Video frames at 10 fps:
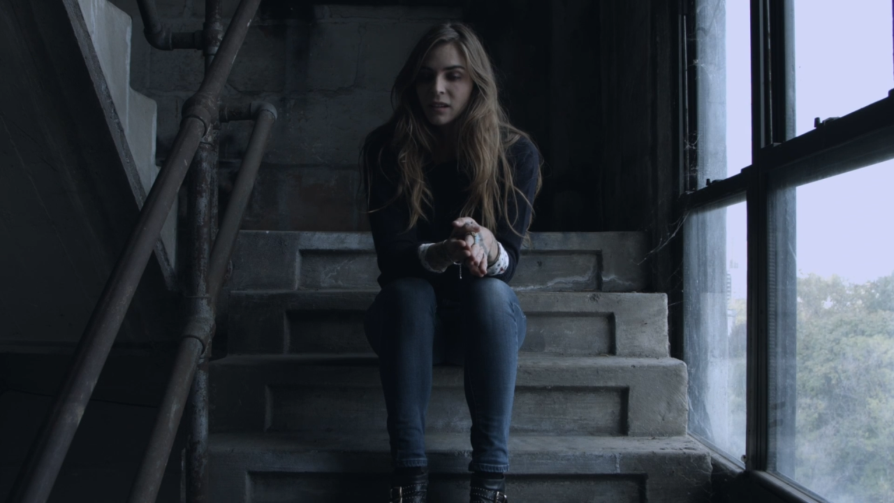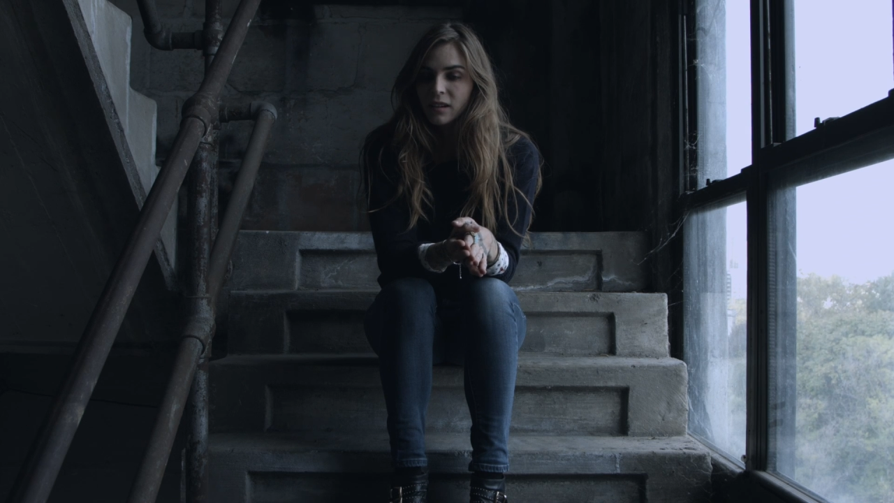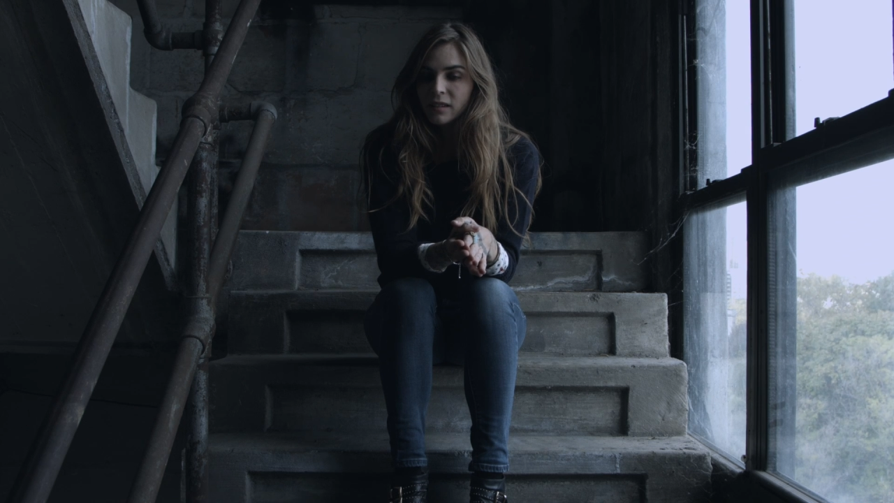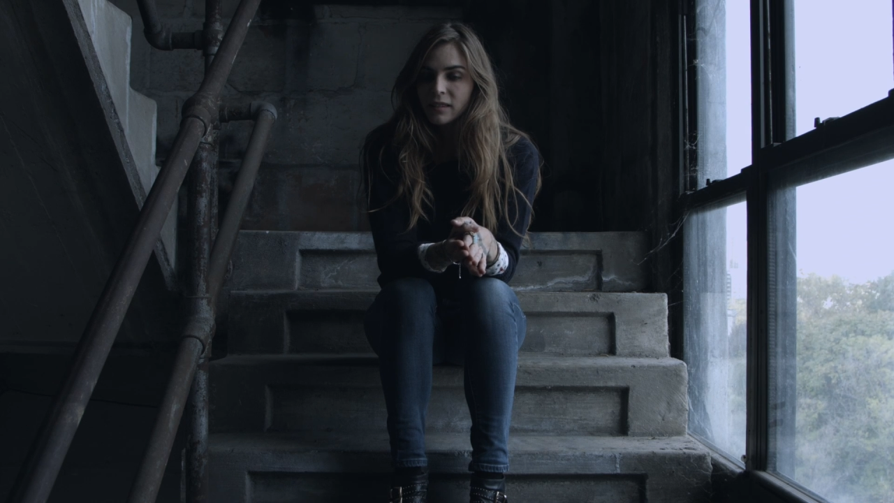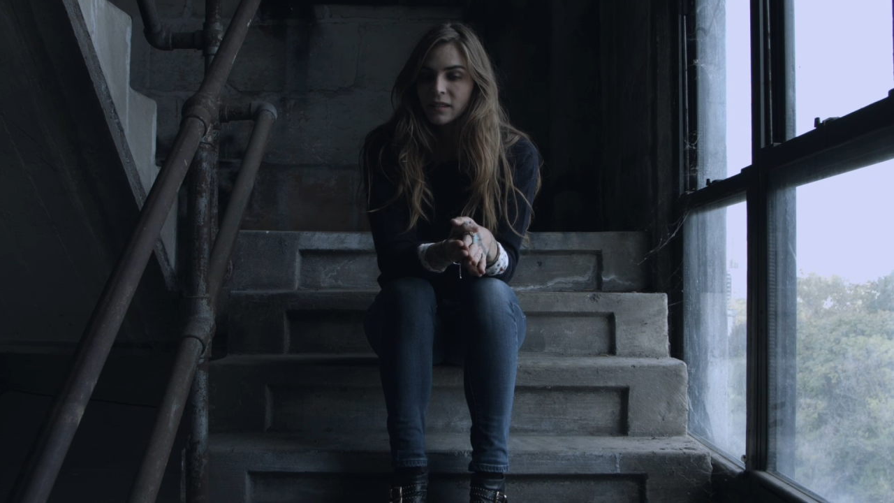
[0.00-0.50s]

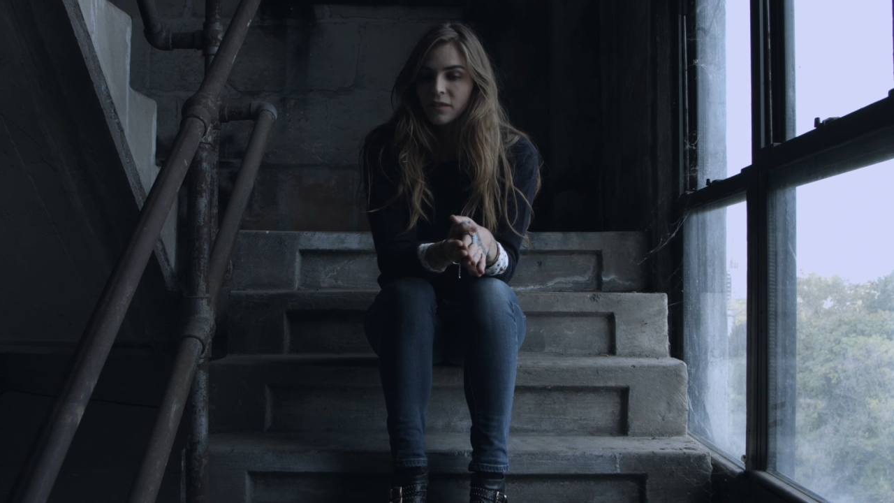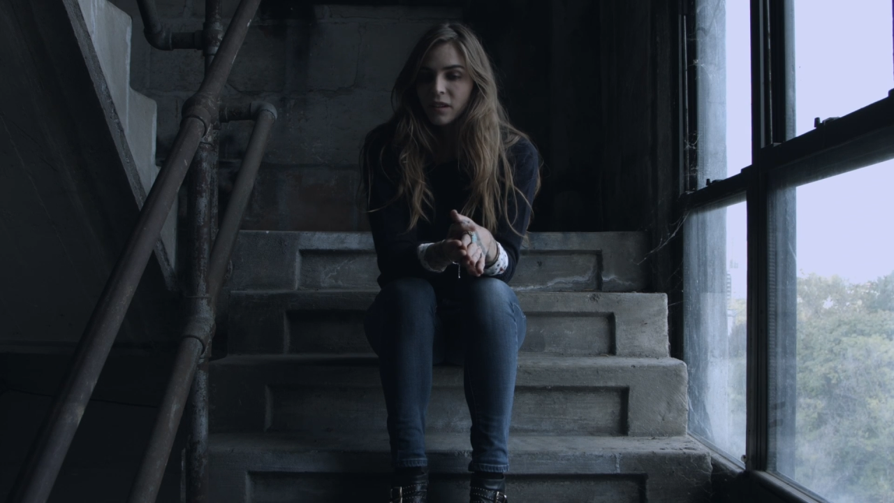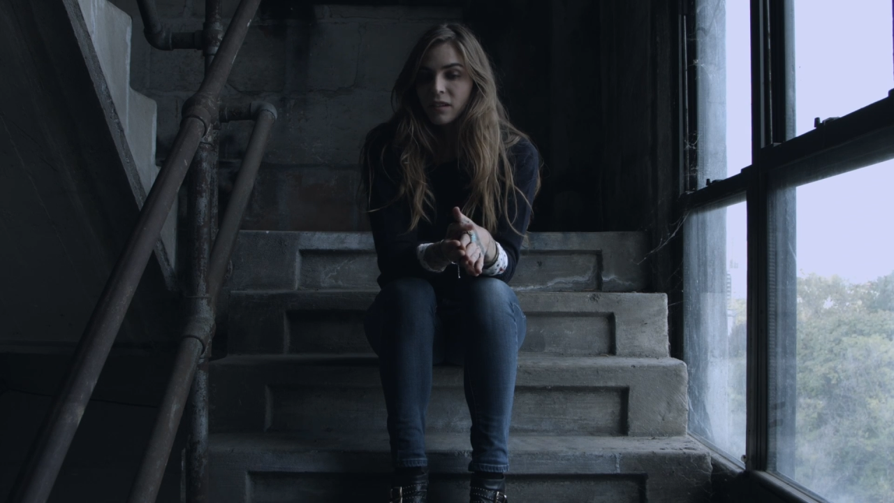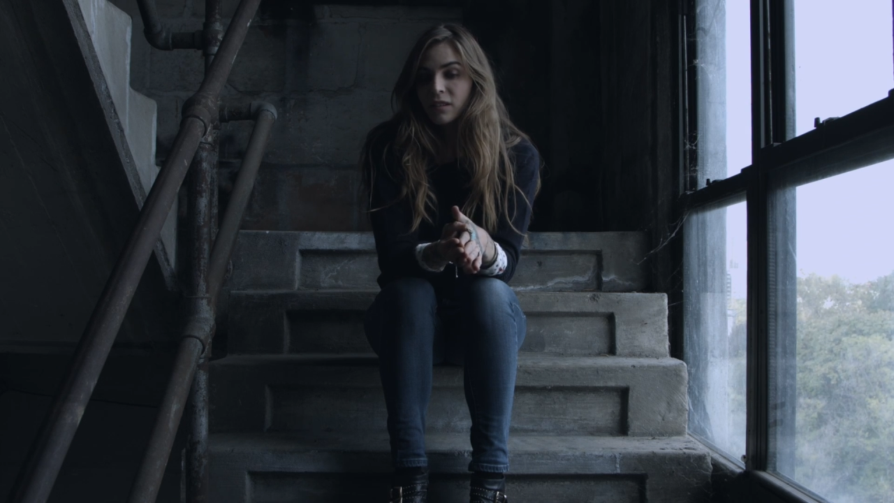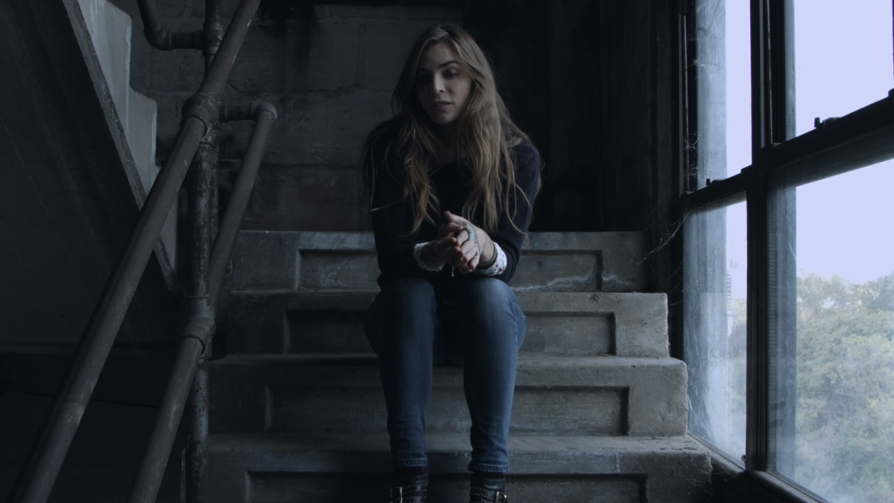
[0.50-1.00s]
because it's a
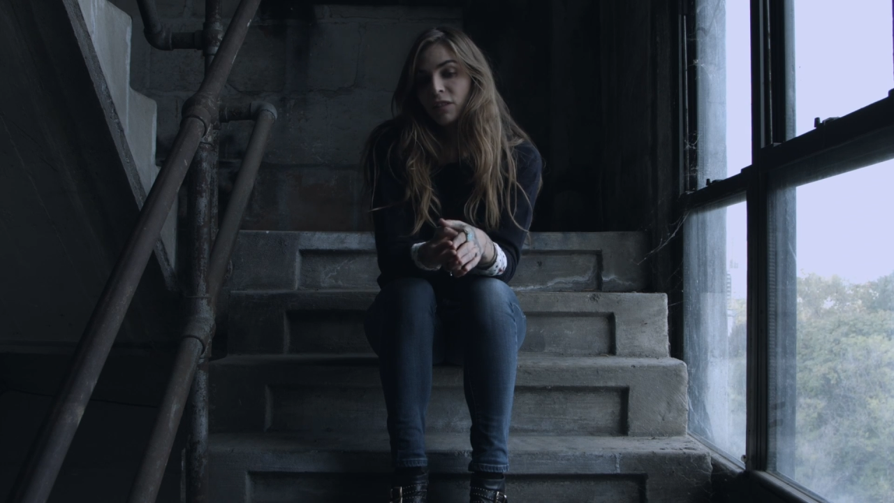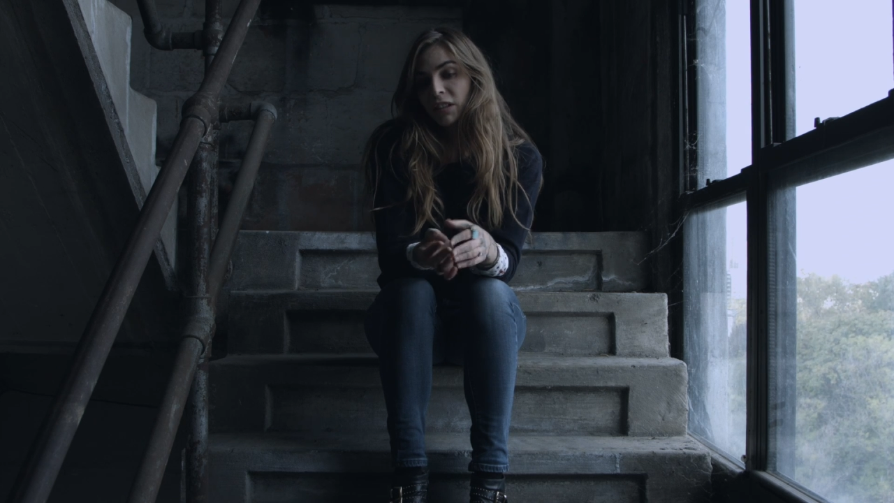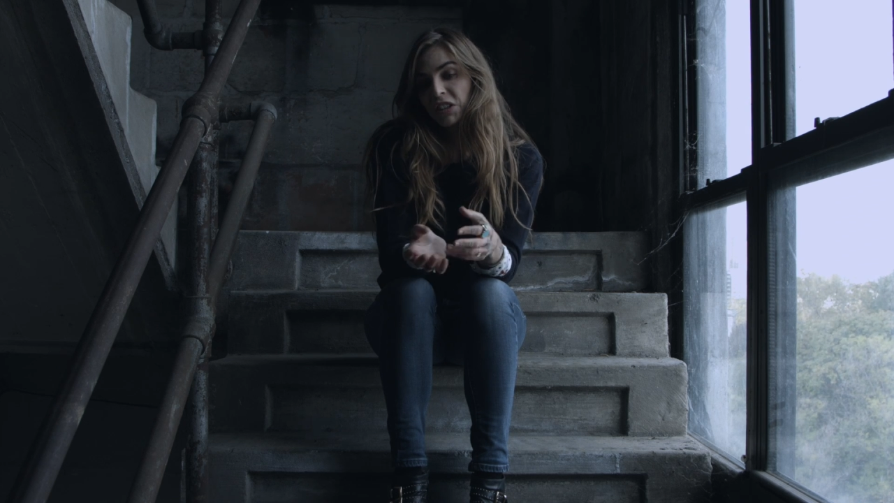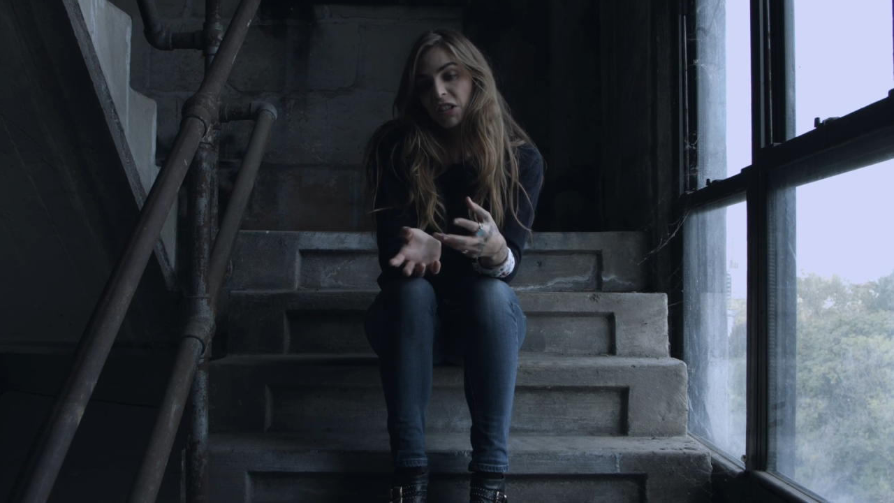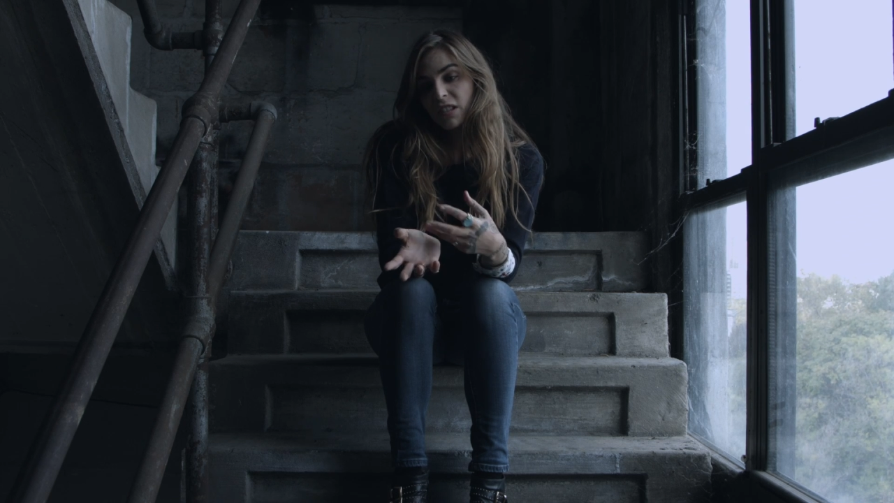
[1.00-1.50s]
very
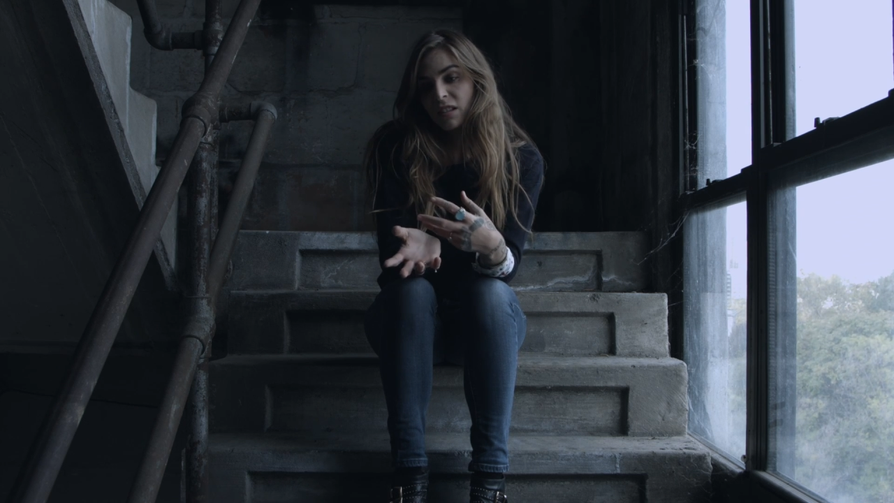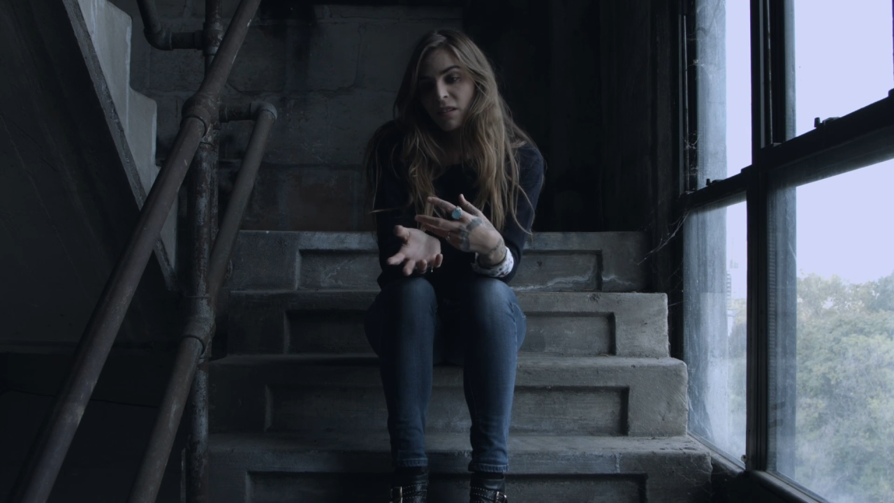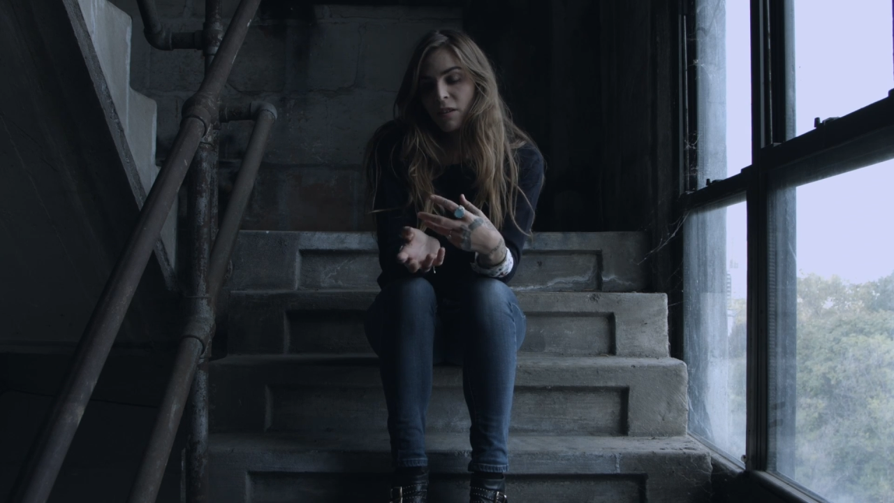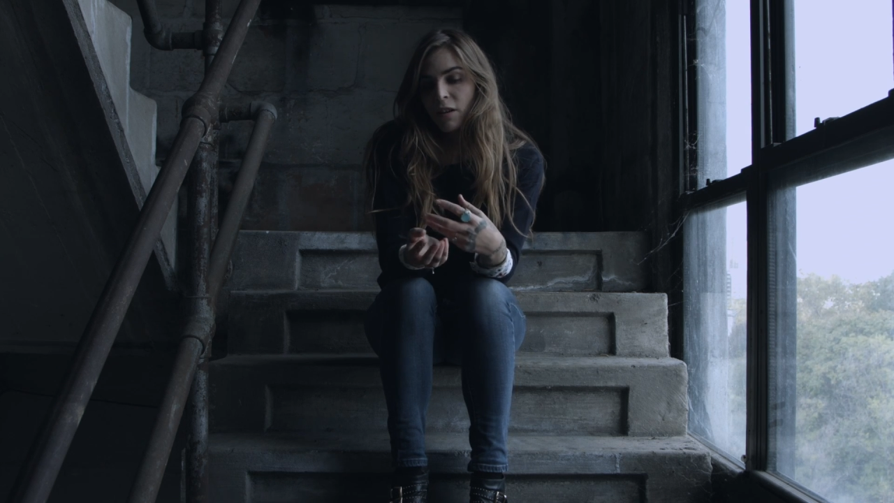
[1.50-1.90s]
religious